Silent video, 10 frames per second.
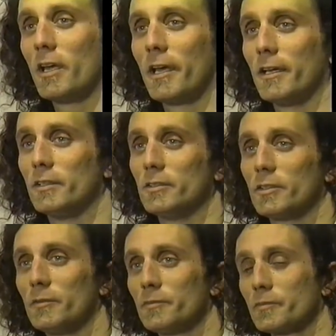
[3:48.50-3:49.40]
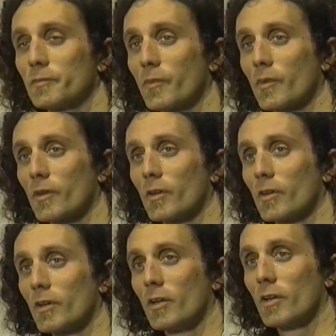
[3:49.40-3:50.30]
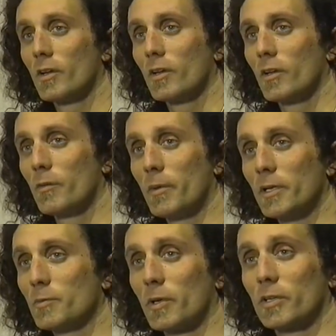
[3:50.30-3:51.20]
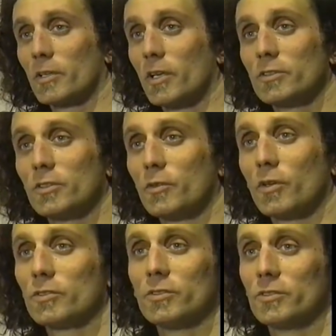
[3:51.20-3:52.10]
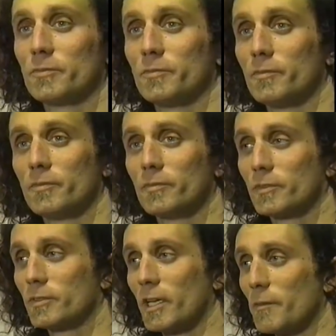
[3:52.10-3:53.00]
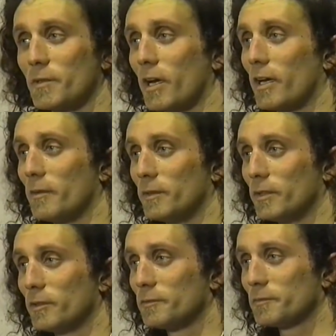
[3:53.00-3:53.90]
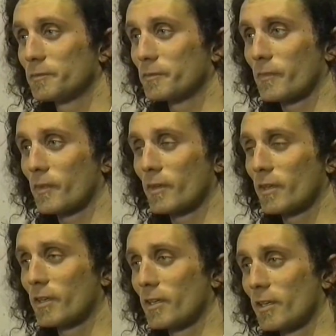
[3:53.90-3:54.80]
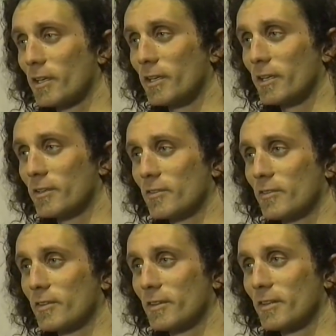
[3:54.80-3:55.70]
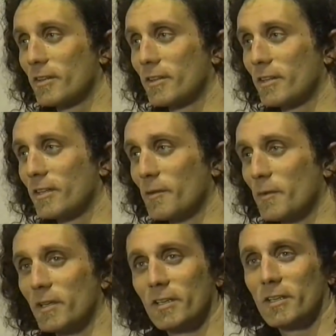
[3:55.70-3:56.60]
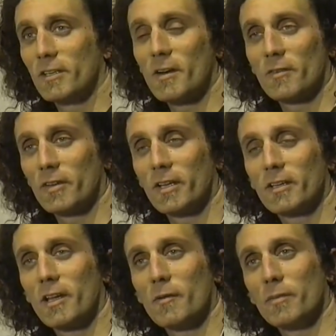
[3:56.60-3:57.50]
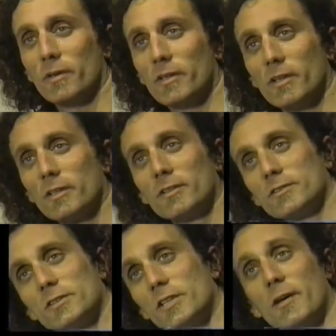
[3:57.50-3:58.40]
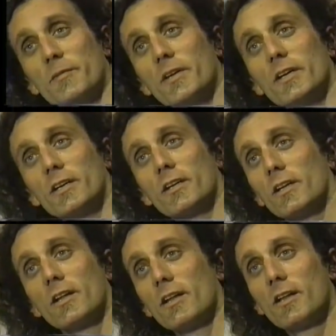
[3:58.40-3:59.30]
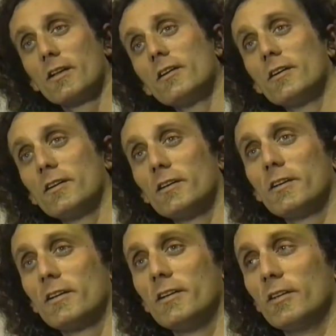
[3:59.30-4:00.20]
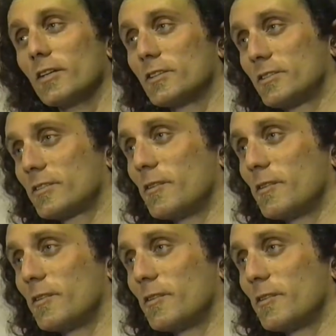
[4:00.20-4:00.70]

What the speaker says: Richard Stark, John Bowman, and Leonard Kamut. The brand was just beginning to take off, but for reasons that aren't exactly clear, the three of them decided to part ways in 1991, and Richard Stark